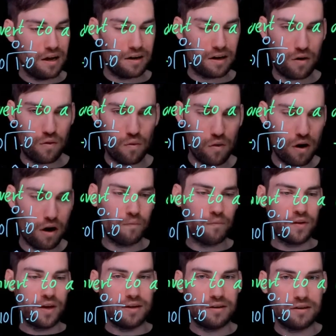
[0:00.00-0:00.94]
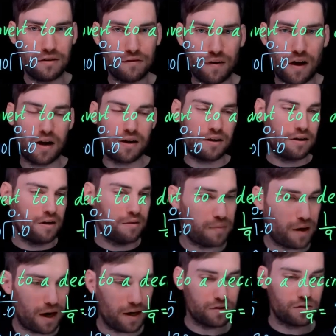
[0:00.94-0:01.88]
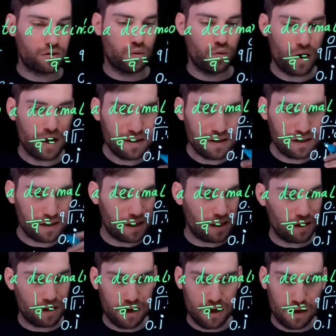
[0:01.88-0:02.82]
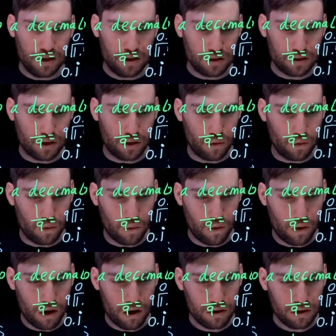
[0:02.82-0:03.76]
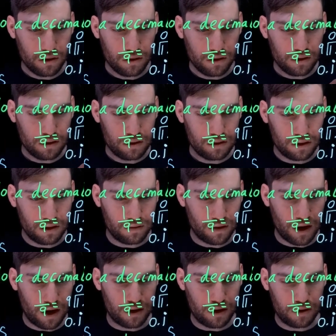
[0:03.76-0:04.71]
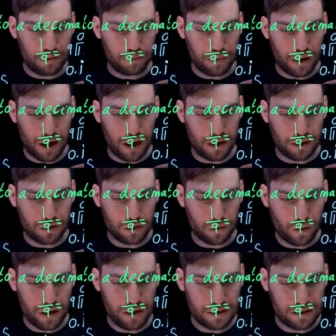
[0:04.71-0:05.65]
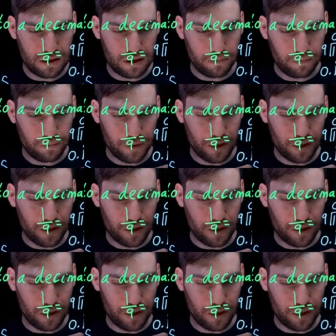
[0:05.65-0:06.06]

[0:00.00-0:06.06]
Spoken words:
Now 1 divided by 20. So 1 divided by 20.